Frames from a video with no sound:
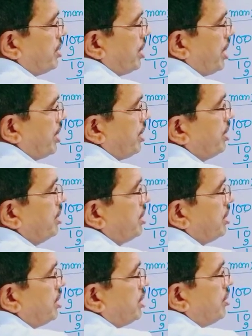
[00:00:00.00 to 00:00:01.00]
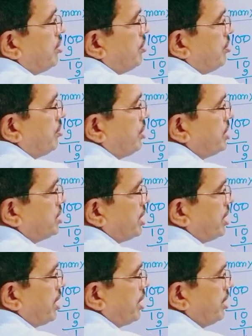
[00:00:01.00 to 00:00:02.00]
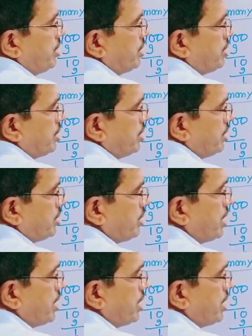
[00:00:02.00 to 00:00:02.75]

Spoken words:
9, 1 are 9.